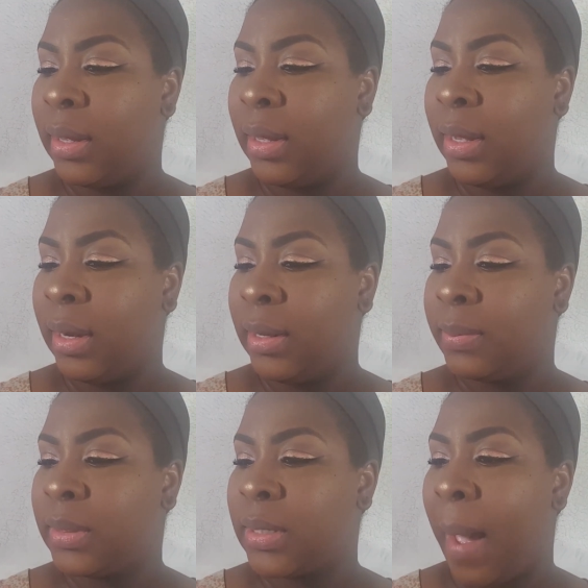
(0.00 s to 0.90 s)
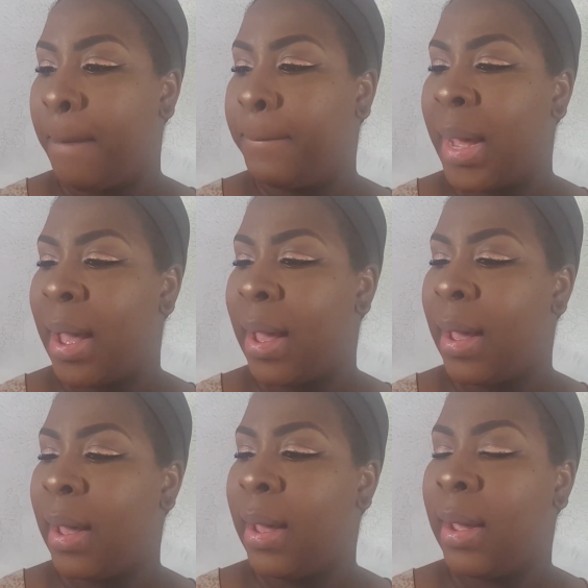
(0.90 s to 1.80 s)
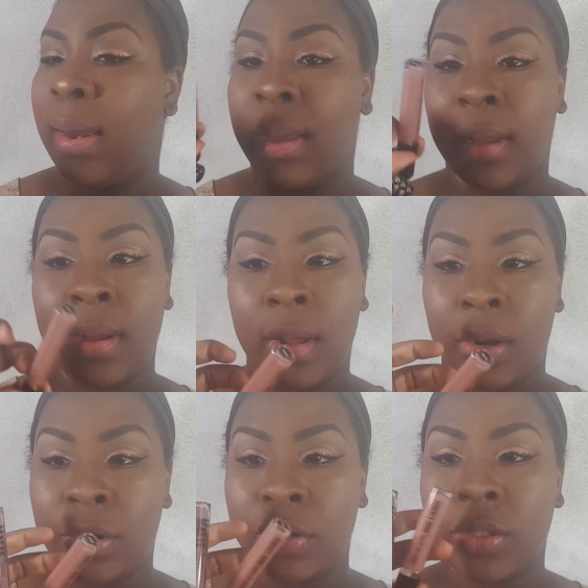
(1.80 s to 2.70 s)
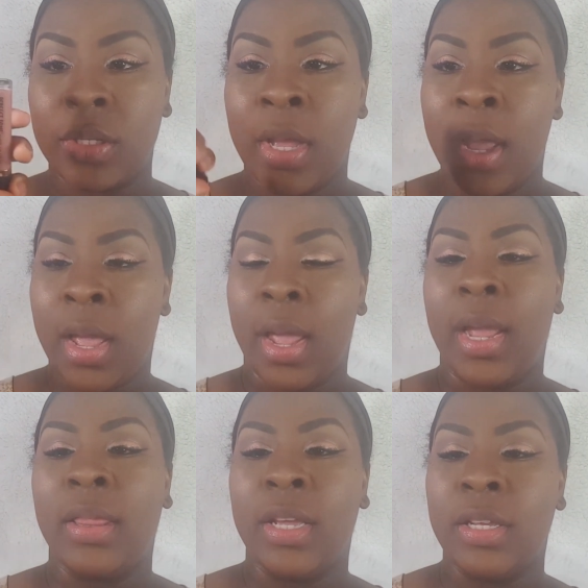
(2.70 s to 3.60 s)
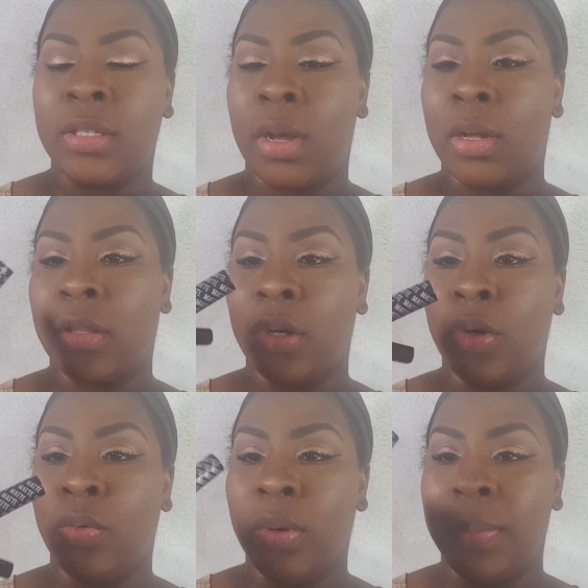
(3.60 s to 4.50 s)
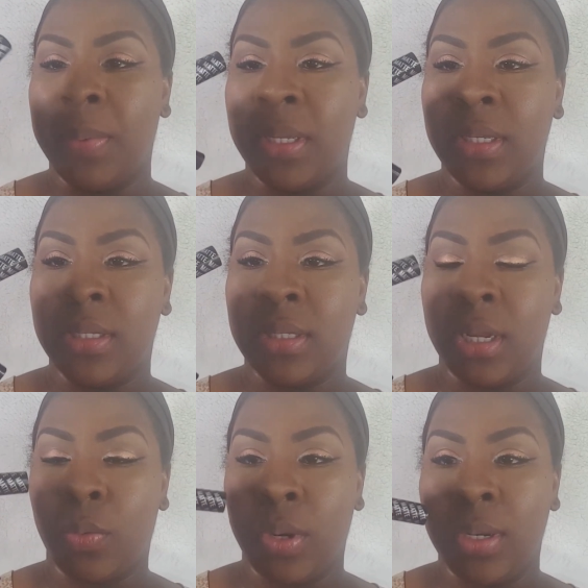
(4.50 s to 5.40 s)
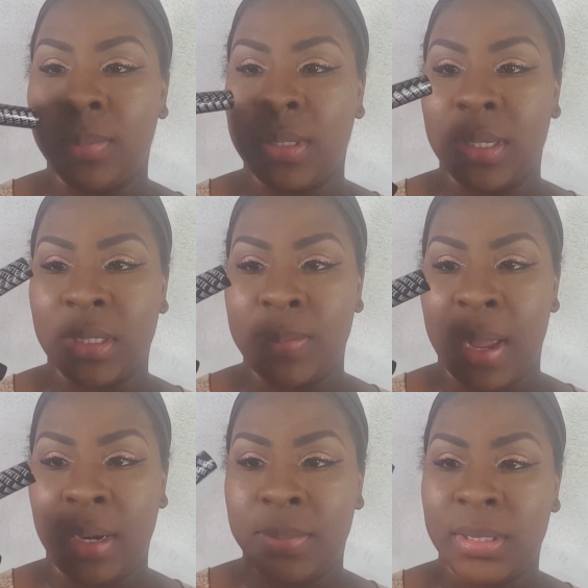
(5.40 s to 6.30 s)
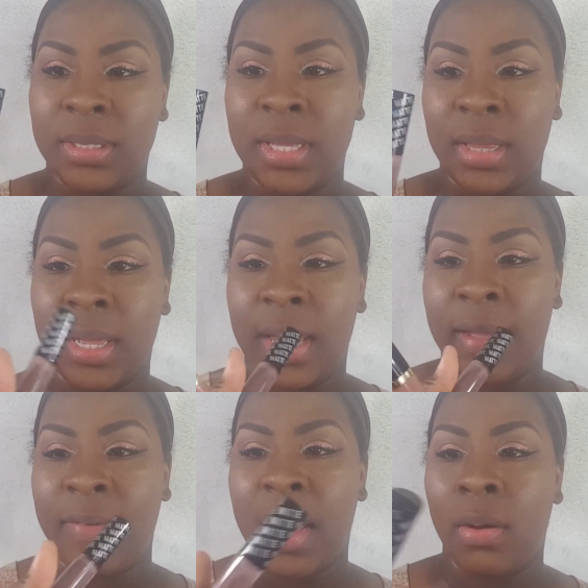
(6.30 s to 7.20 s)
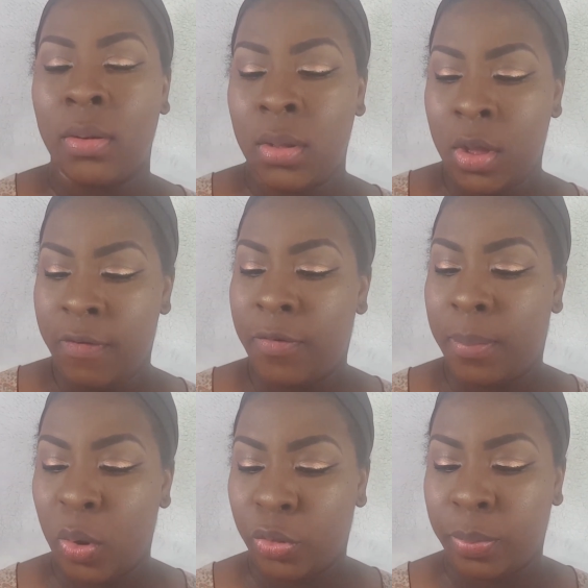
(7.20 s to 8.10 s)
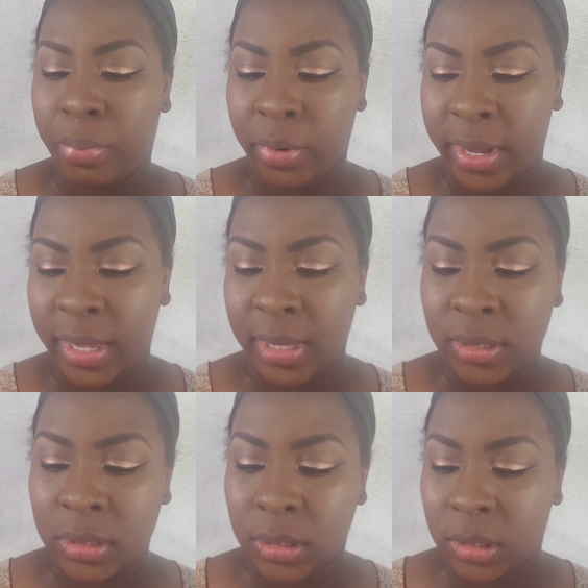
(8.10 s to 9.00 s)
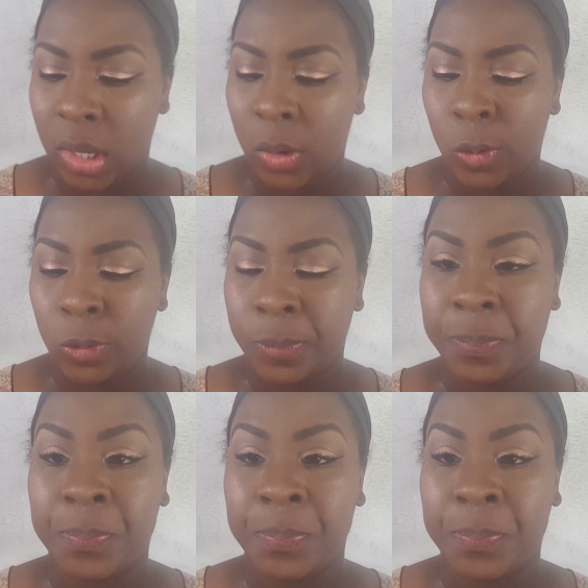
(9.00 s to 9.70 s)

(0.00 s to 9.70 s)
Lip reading: Eclipse by LA Colors. And these are the new lippies, liquid lipsticks, matte lipsticks that they have out for both brands. So,